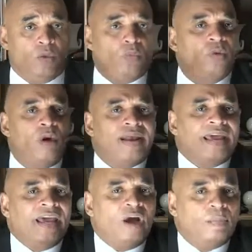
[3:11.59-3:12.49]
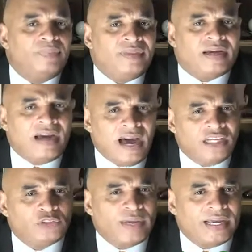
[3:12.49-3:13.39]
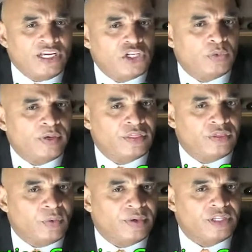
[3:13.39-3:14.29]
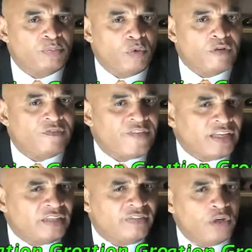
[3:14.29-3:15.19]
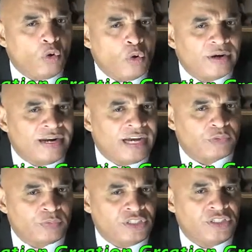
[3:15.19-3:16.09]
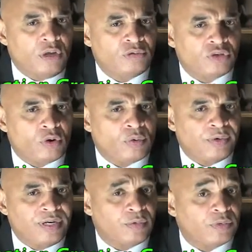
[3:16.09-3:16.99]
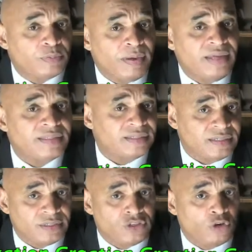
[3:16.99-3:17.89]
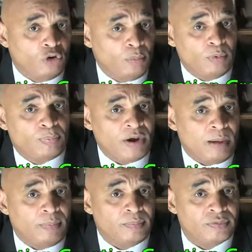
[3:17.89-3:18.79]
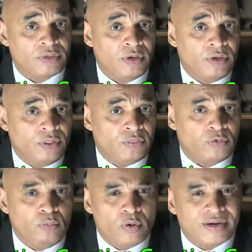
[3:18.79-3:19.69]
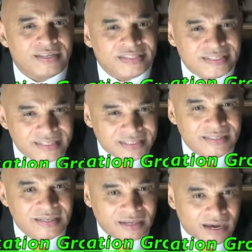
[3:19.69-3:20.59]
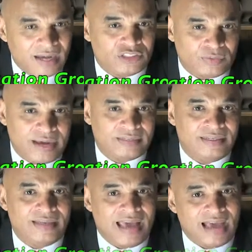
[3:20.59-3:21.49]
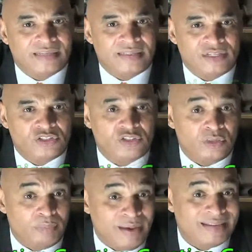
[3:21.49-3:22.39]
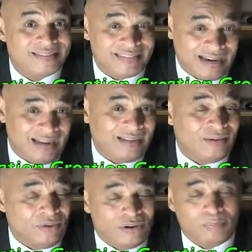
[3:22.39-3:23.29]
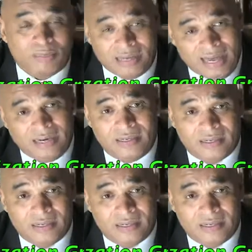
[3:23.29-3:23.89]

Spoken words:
We want to help the contract issuing authorities more effectively organize results-oriented responses to global problems through more consistent contracting access to the best talent on the planet.